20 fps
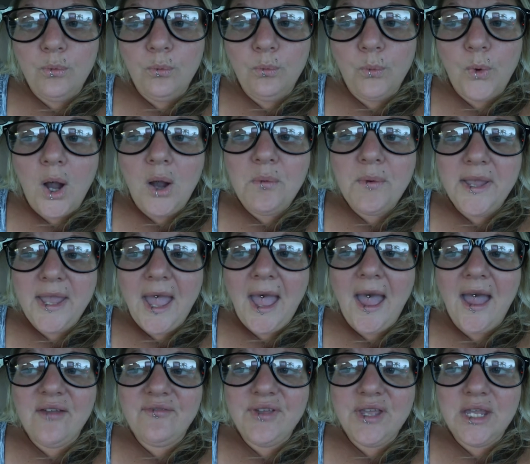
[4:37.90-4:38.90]
What we
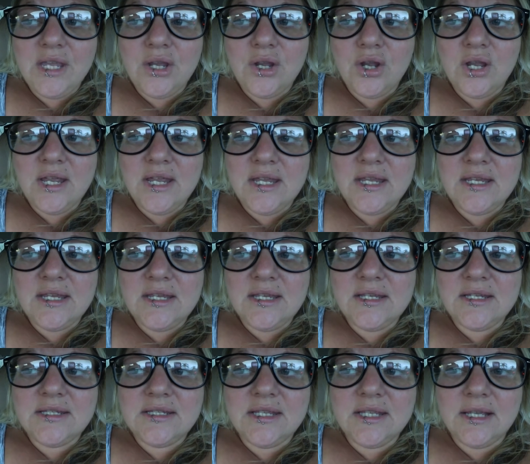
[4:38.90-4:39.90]
have here
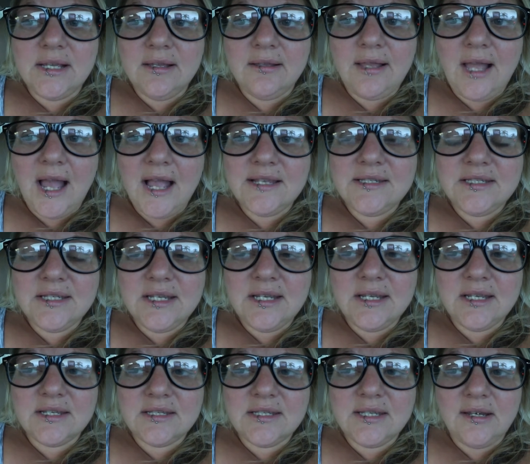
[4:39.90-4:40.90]
is the
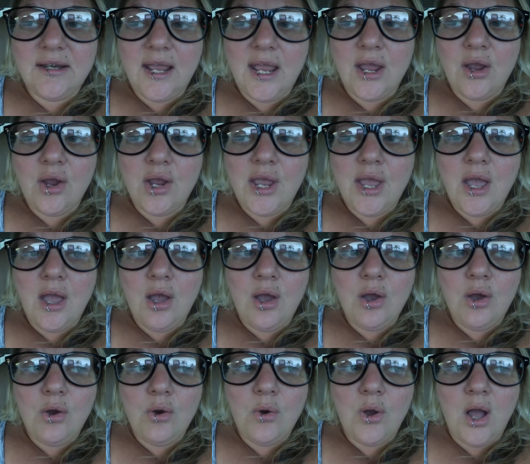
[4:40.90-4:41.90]
classic
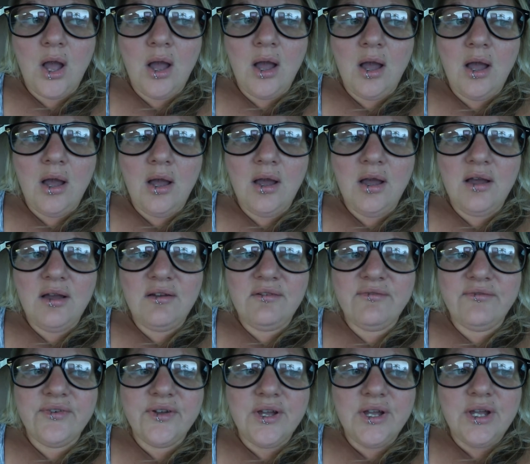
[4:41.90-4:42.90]
scenario
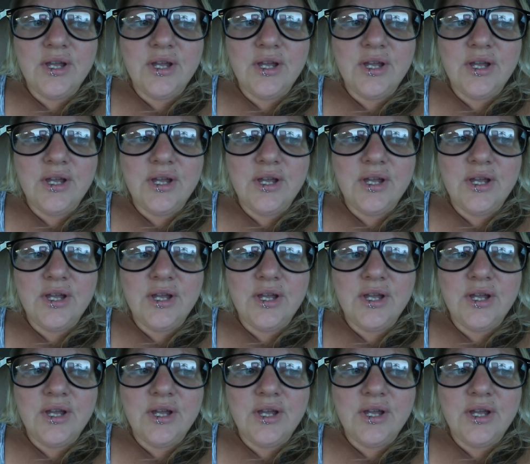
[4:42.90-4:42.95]
of